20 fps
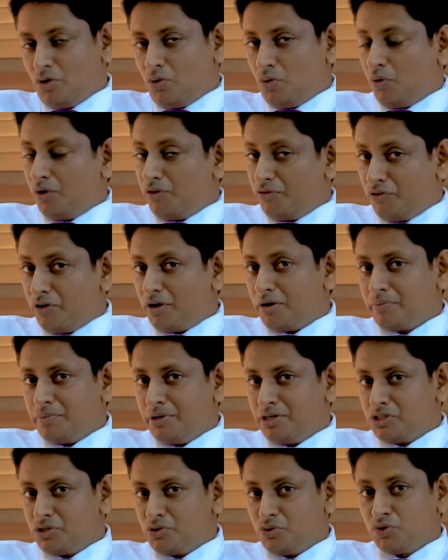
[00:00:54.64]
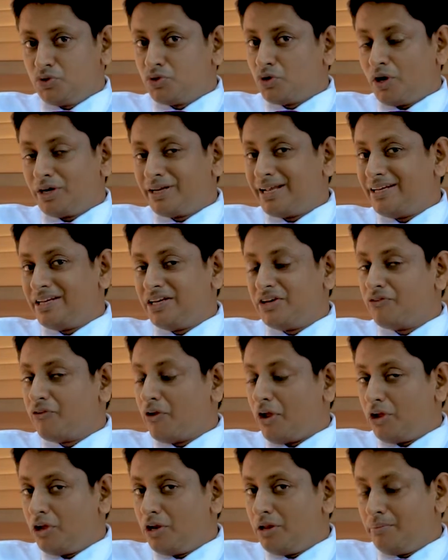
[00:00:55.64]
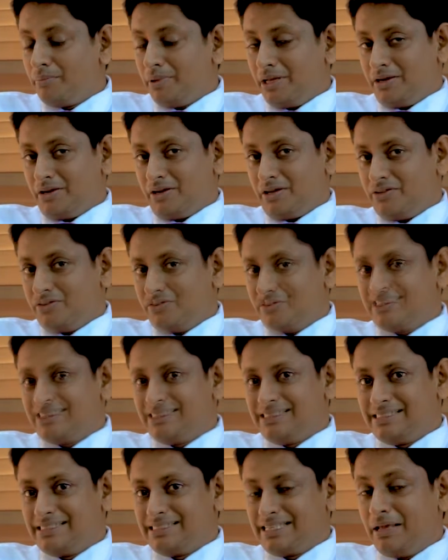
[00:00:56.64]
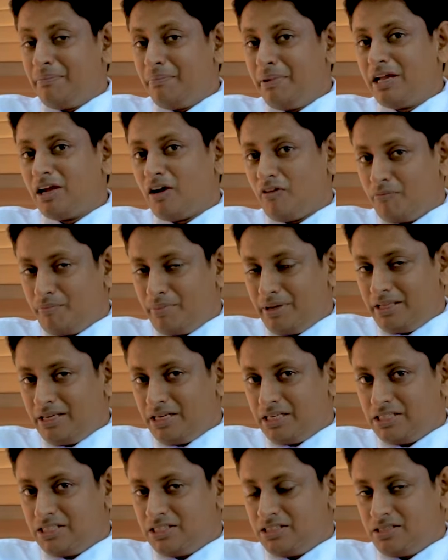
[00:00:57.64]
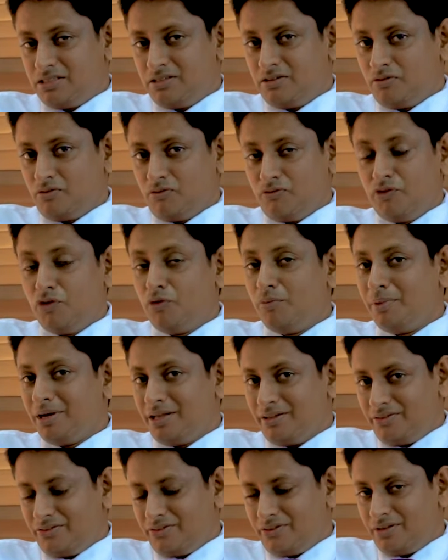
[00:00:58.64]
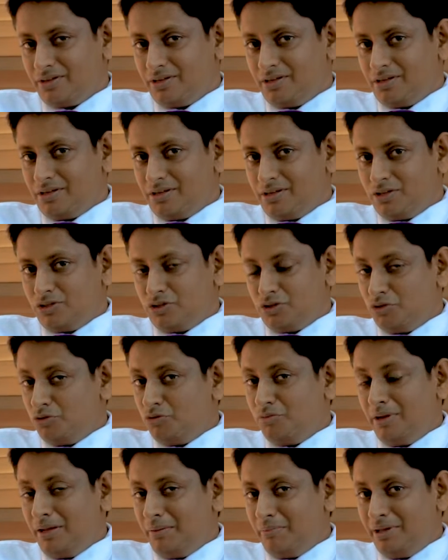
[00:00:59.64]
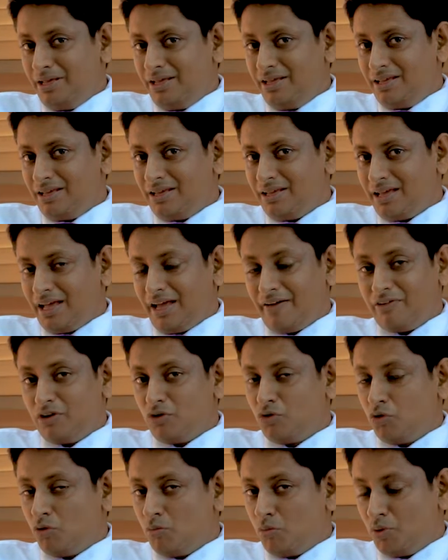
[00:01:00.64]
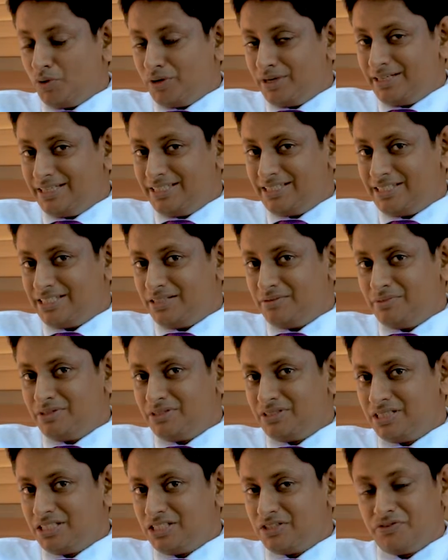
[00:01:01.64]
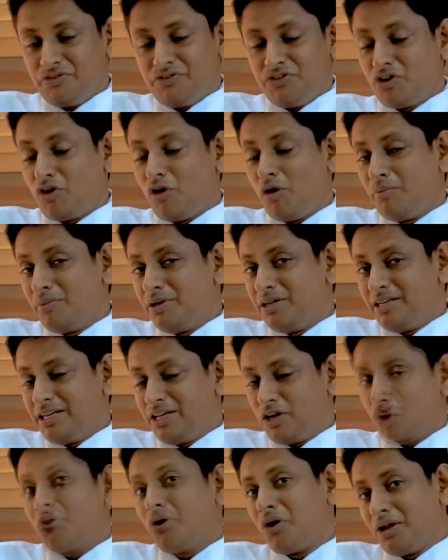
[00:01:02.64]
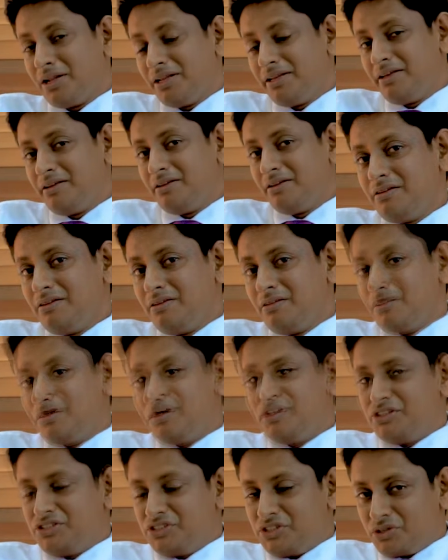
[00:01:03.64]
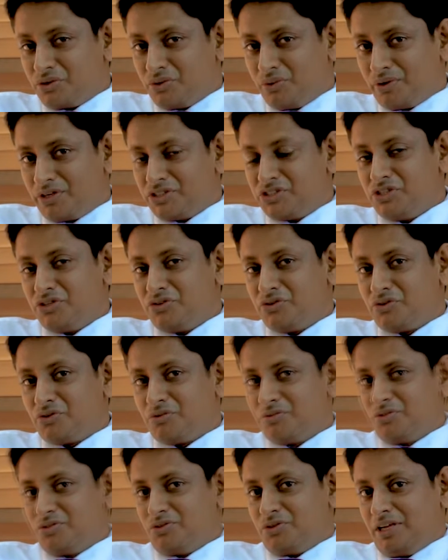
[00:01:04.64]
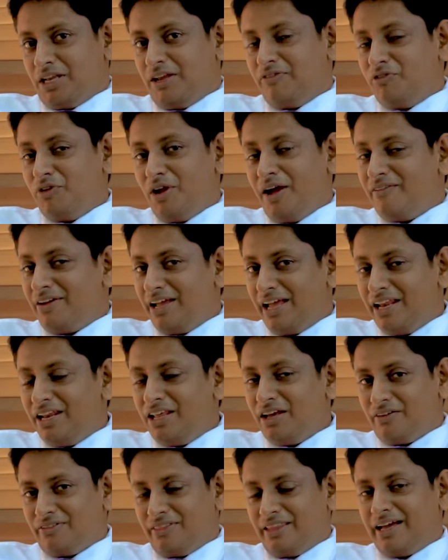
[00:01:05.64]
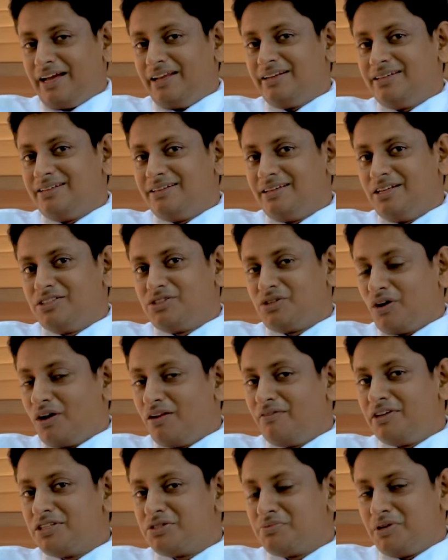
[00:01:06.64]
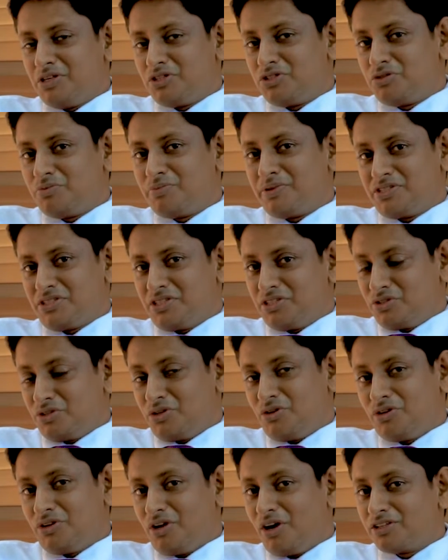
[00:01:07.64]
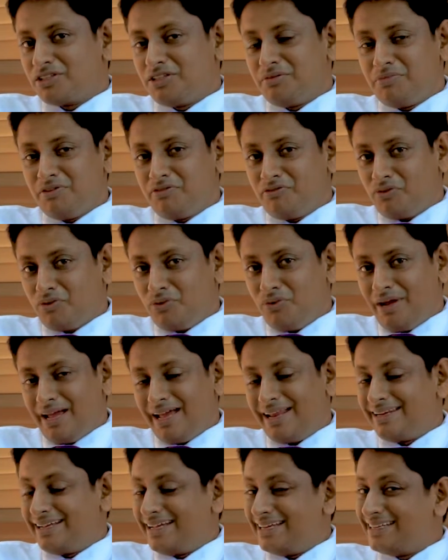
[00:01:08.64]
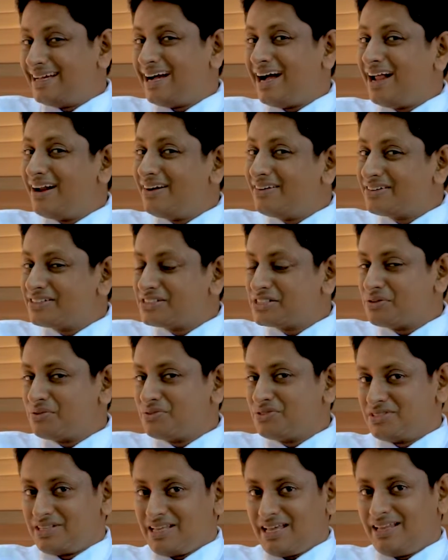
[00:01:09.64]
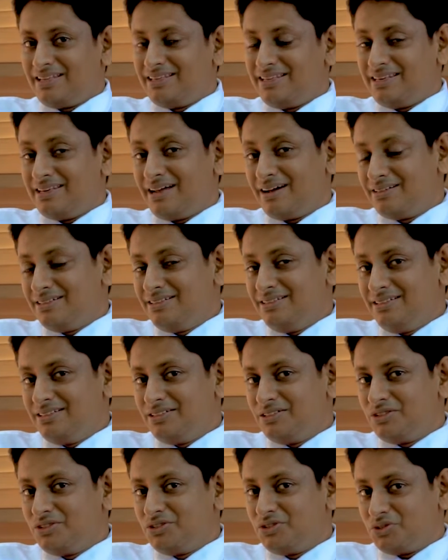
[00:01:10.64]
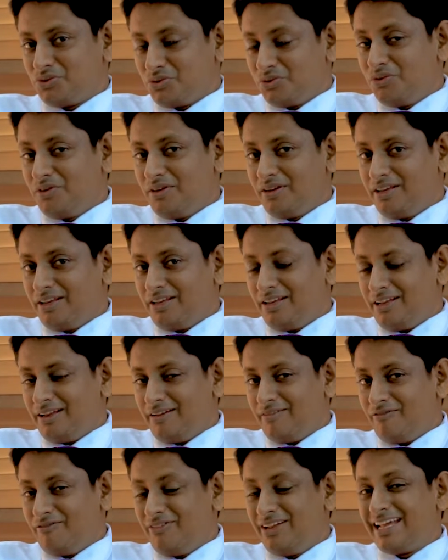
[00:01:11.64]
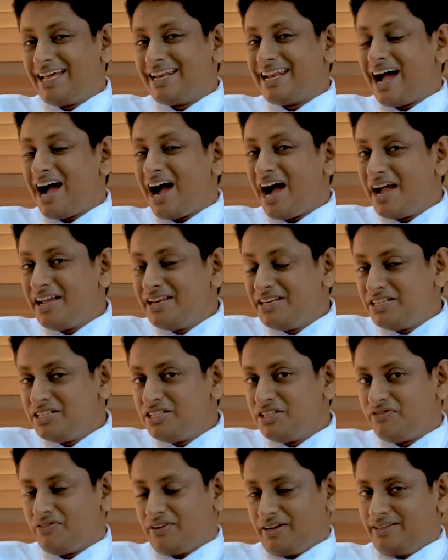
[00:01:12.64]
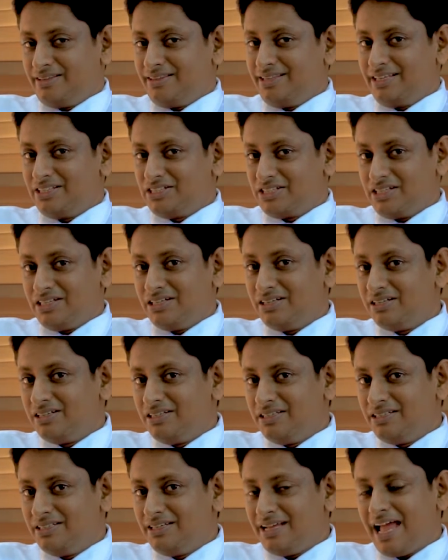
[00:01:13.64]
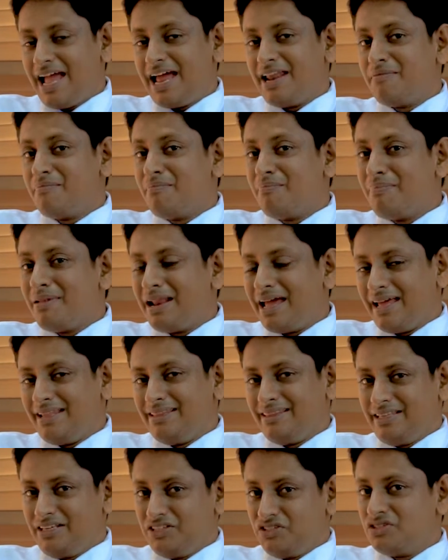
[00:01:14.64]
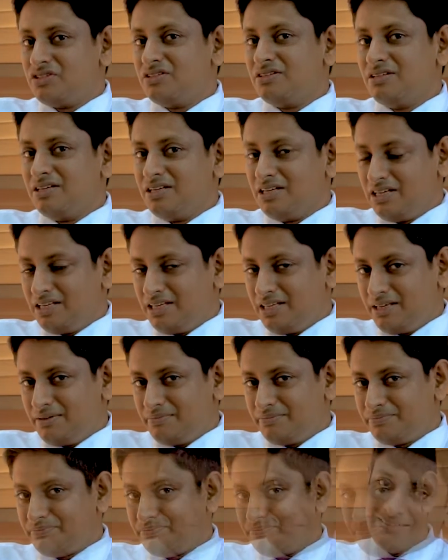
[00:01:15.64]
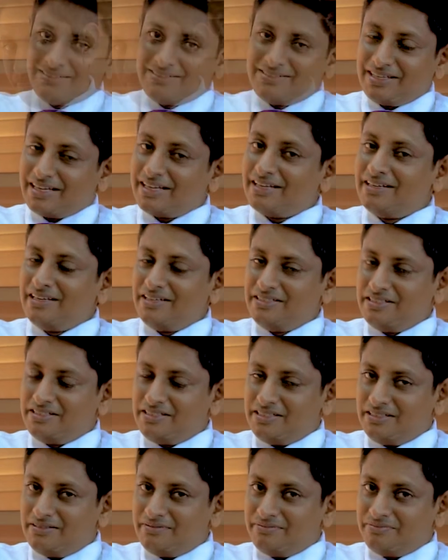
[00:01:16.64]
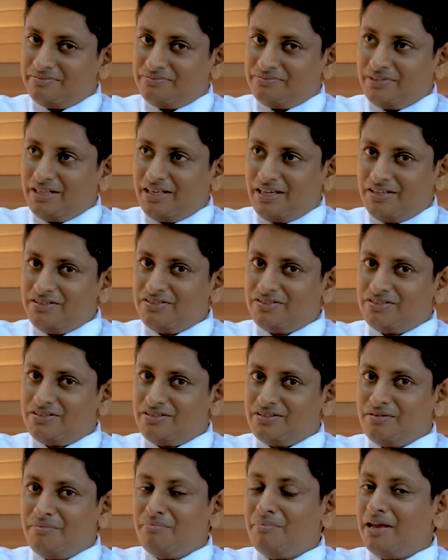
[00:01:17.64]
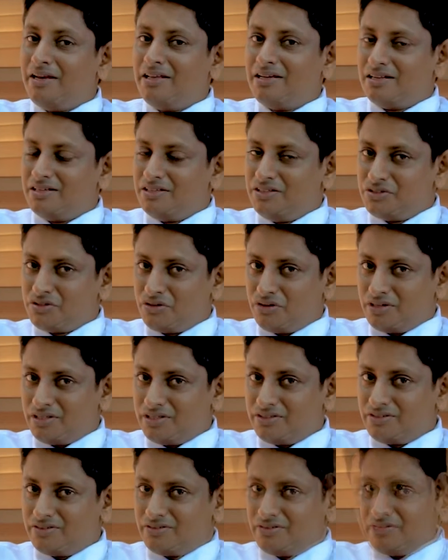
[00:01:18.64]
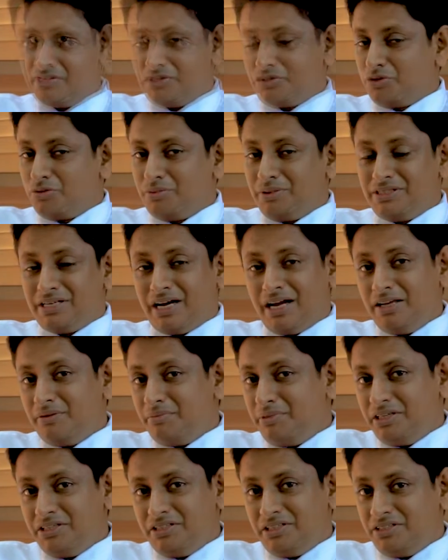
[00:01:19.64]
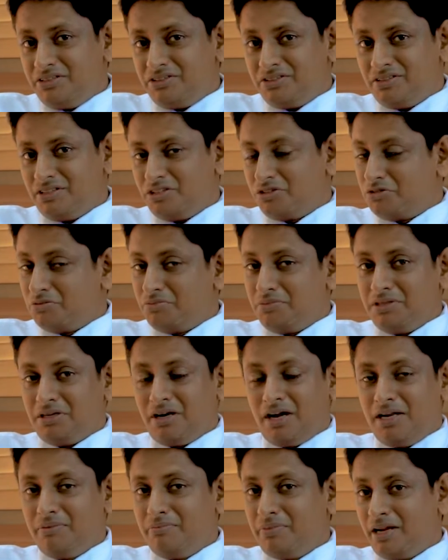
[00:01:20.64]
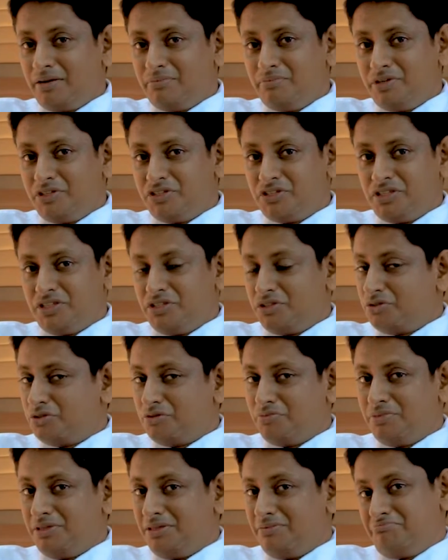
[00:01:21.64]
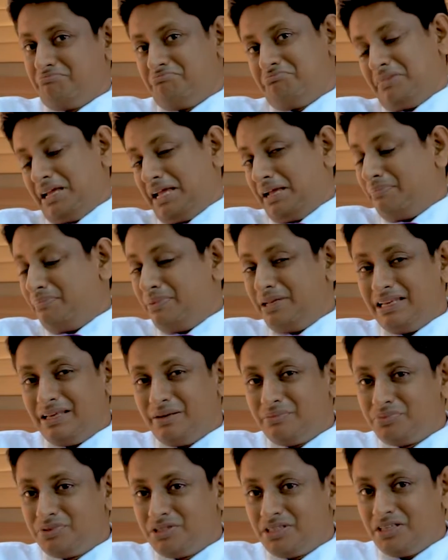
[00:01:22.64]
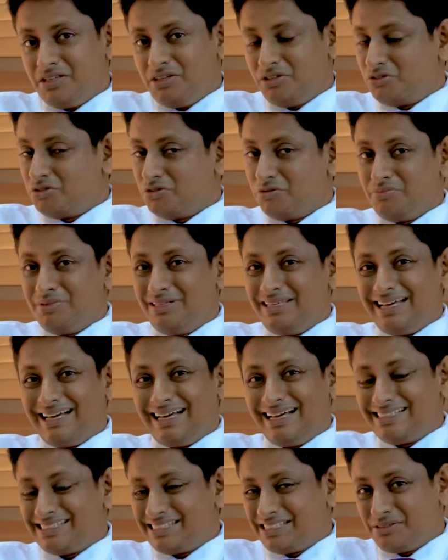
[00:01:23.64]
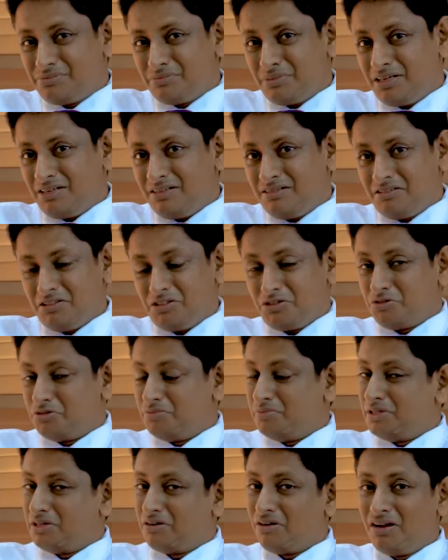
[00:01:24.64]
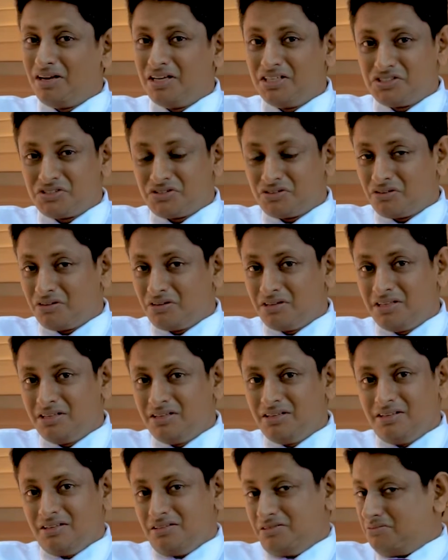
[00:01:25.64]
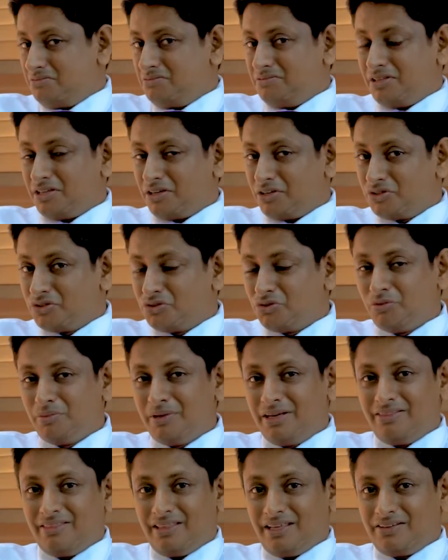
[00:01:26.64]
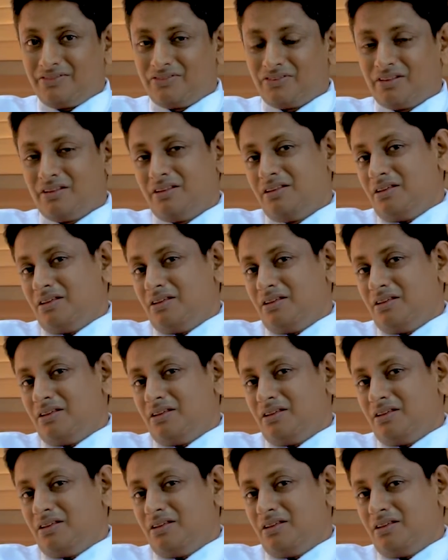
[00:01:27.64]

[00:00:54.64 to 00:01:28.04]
Or if you are a person who's not getting regular periods, skipping of periods few months, so you may be having hormonal disturbances, which is commonly called polycystic ovary syndrome. So if you have any of that, it's always best to present to your doctor before and get an ultrasound scan done so we can identify things earlier and plan things early. Second entity is medical disorders. So it could be diabetes, it could be high blood pressure, it could be epilepsy, it could be asthma, it could be cholesterol. There are so many things.